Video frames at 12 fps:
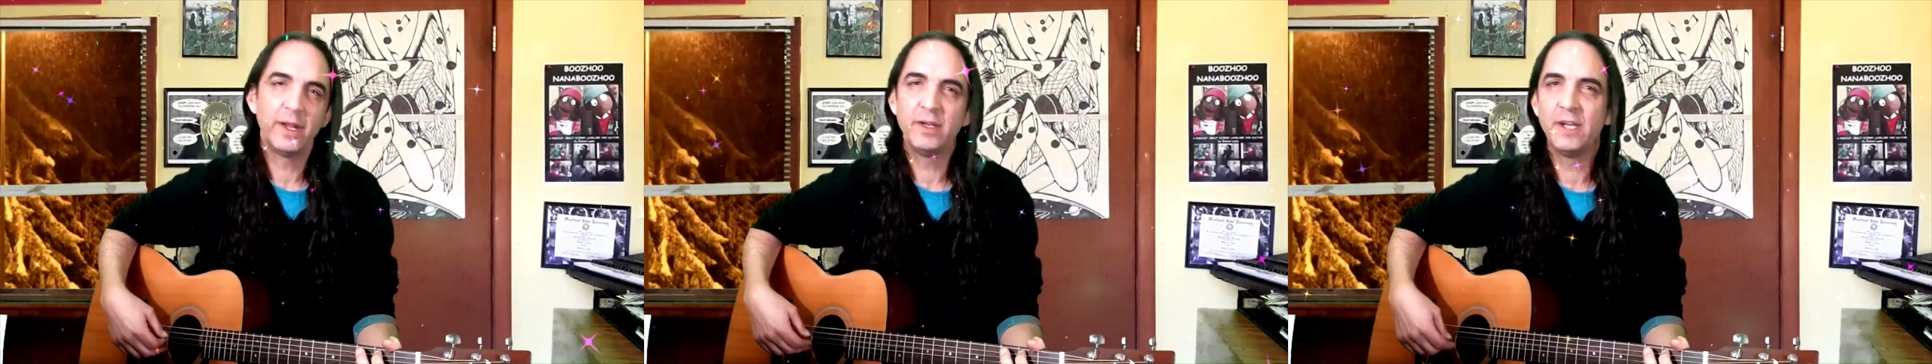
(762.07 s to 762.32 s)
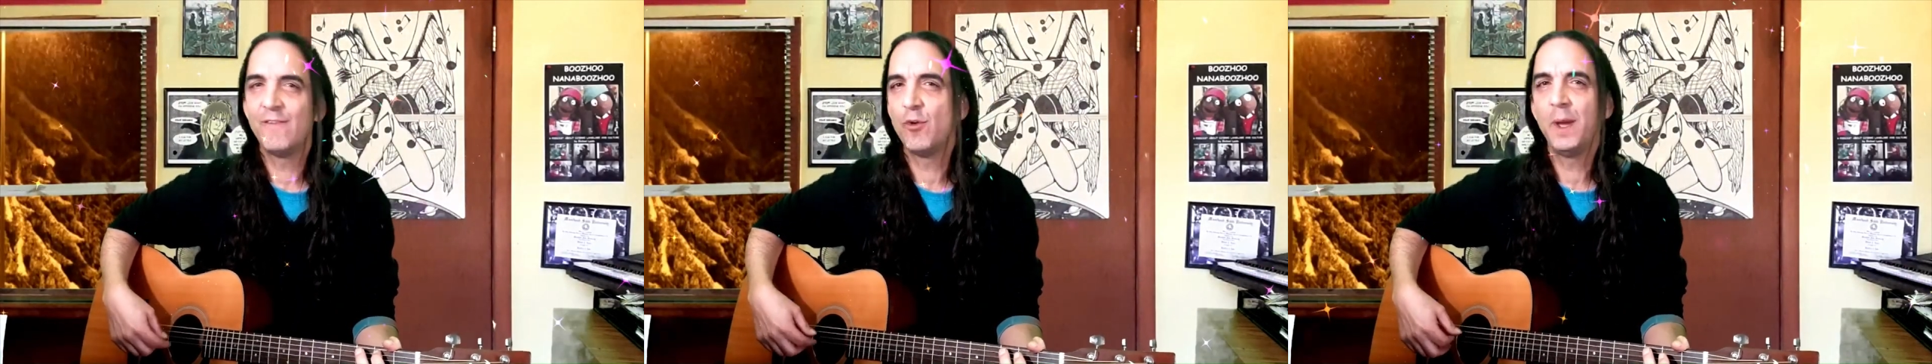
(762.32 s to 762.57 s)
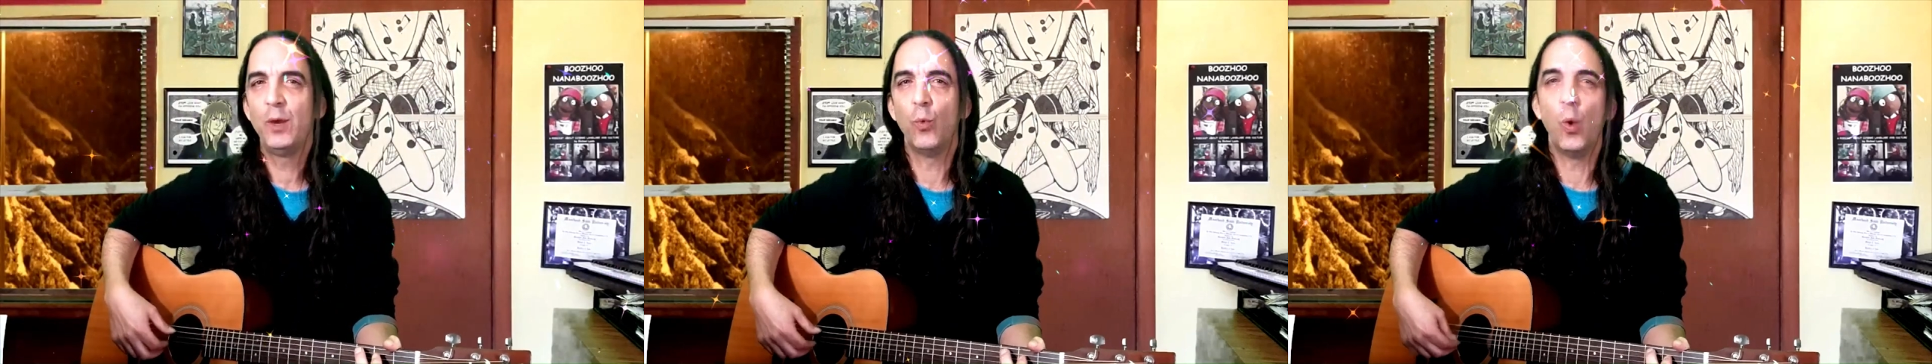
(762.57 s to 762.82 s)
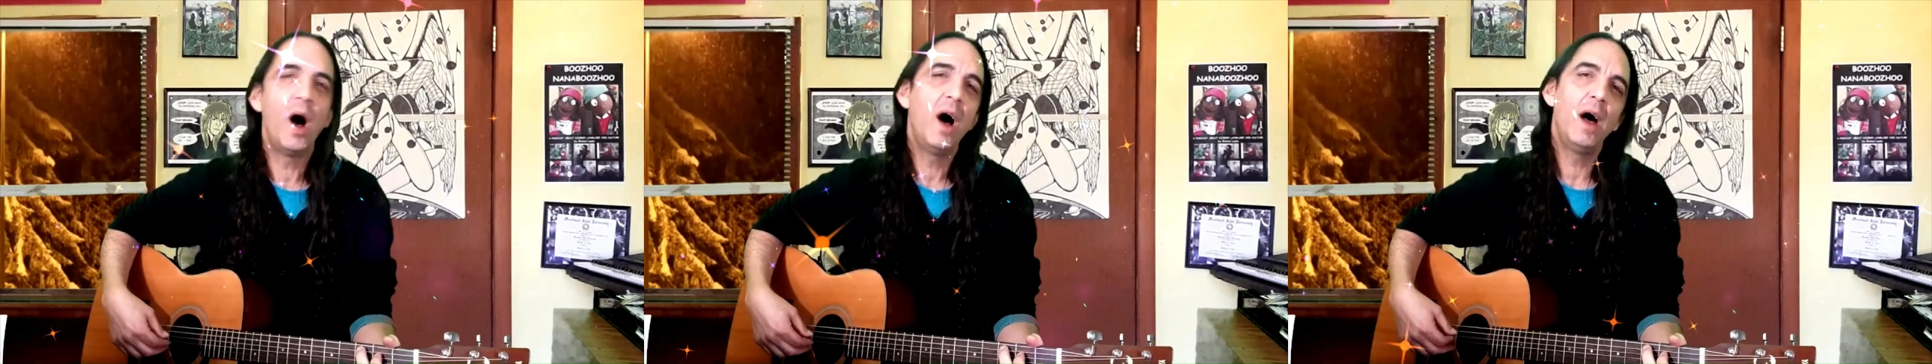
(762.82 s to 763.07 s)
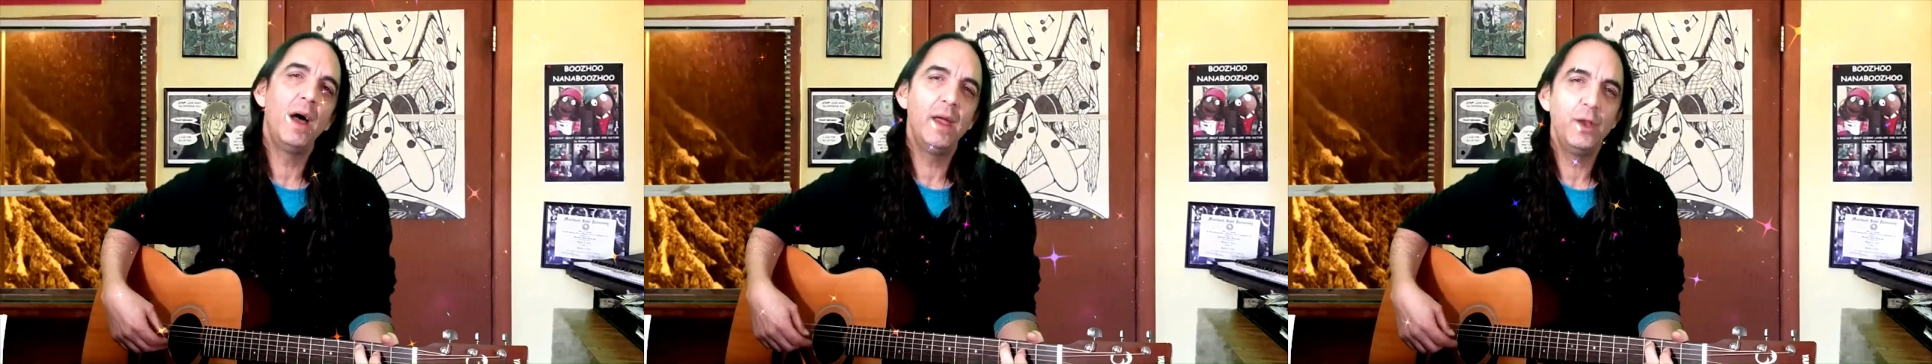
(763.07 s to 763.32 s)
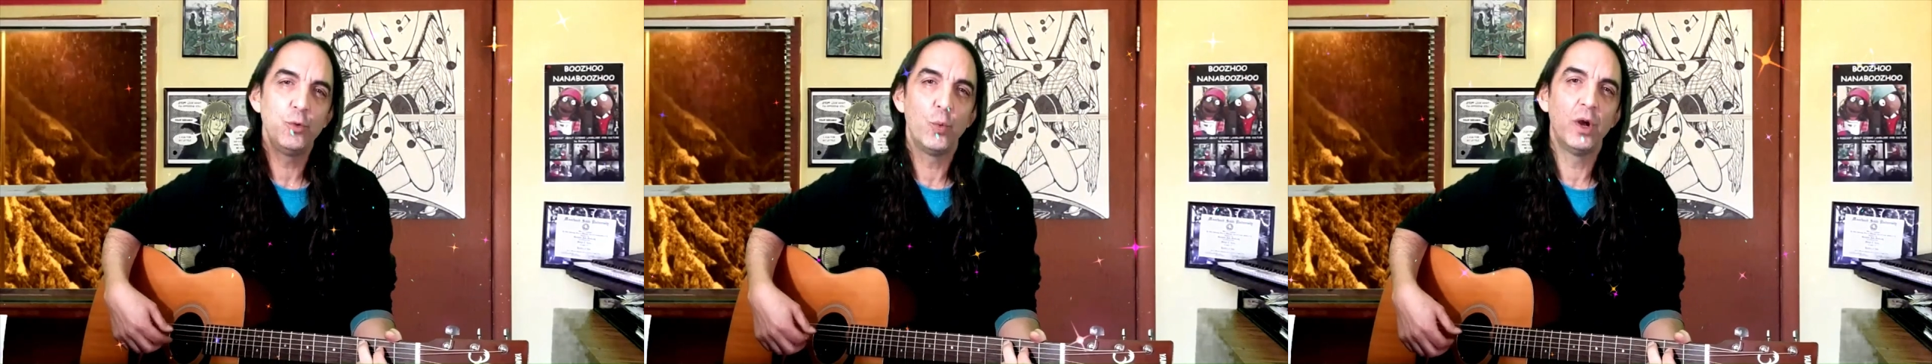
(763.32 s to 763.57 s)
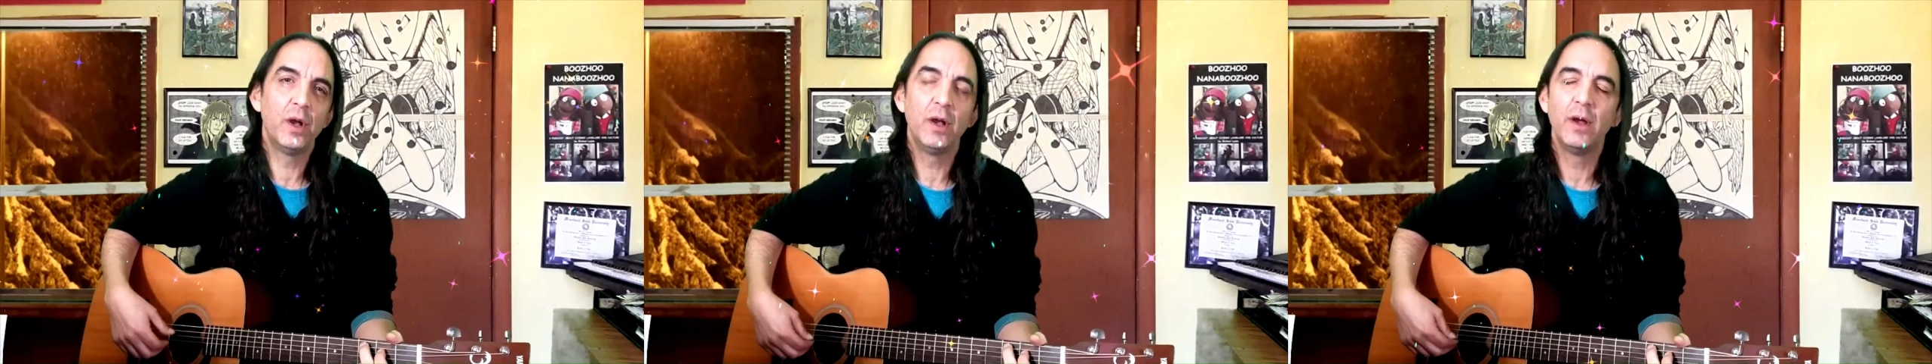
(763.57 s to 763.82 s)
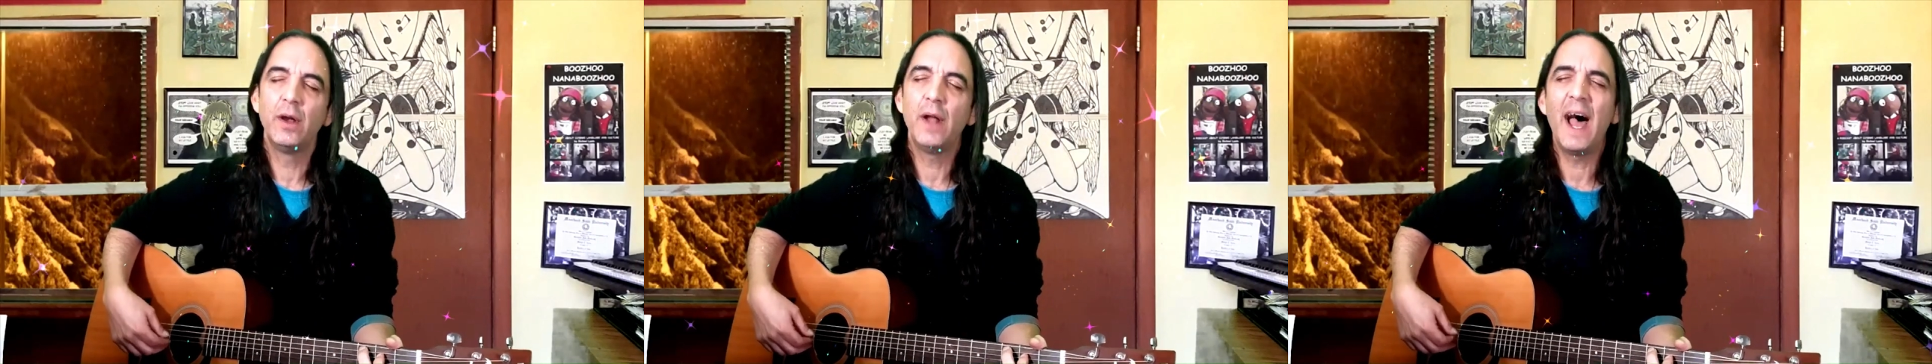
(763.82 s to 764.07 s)
I never meant one
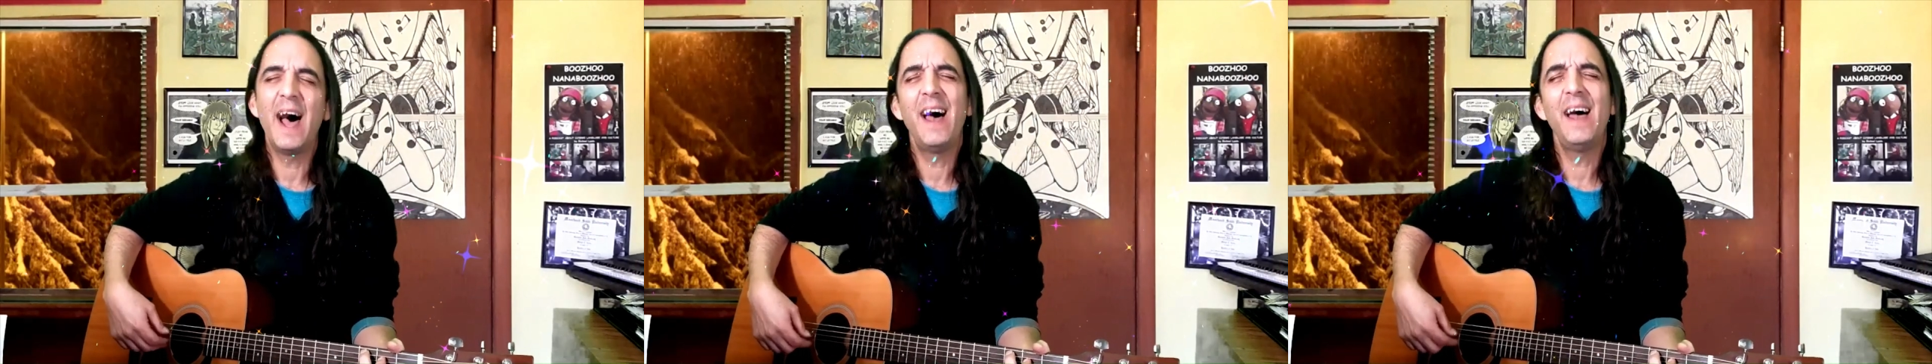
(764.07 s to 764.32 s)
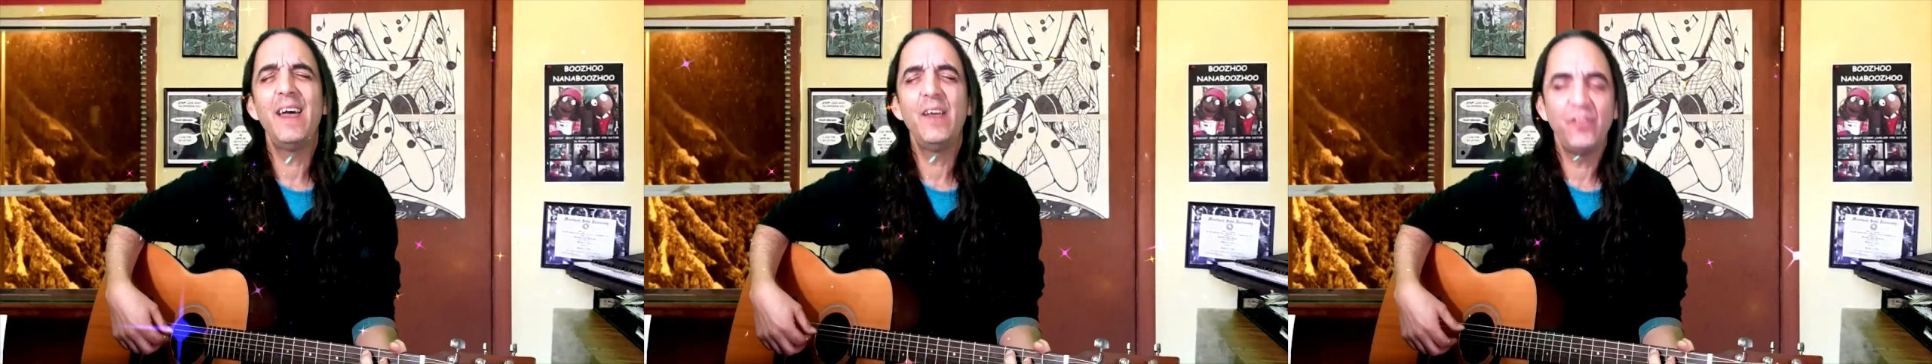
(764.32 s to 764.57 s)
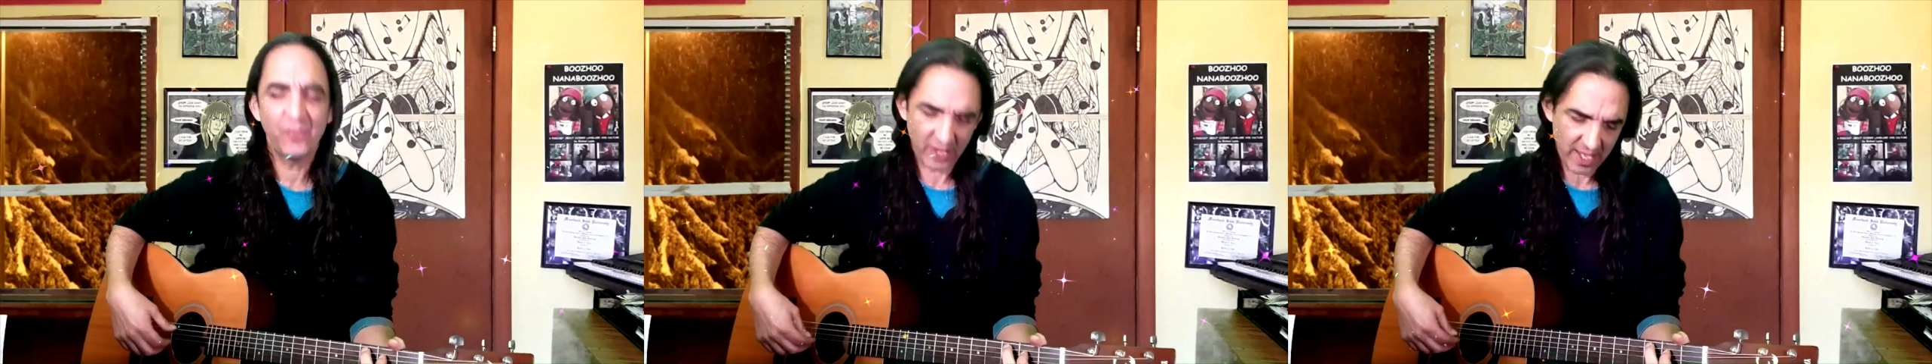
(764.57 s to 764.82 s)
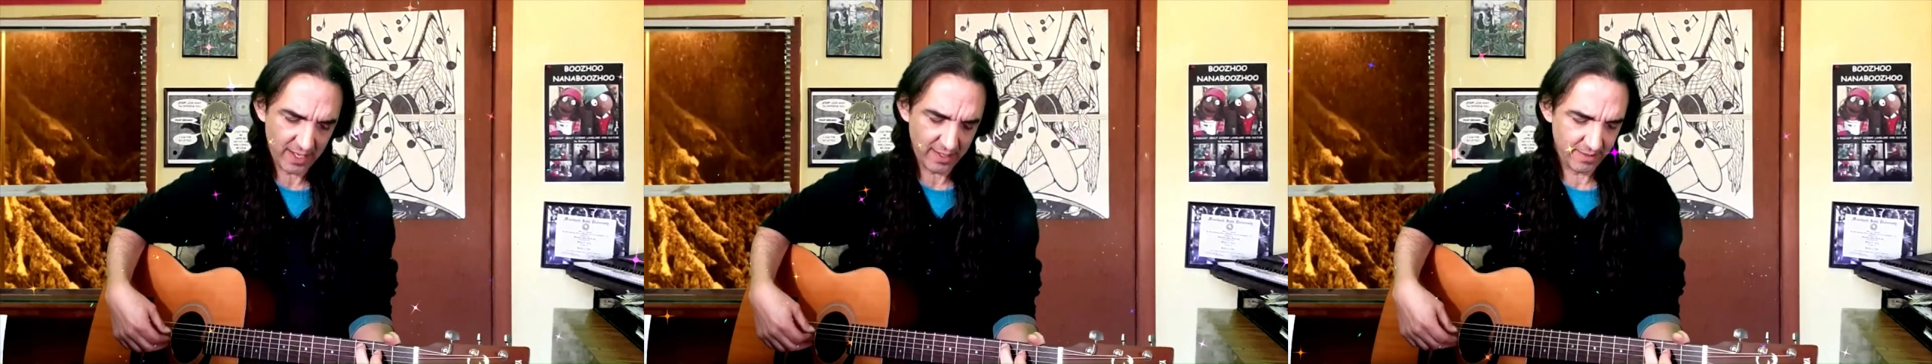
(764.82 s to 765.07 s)
word I said.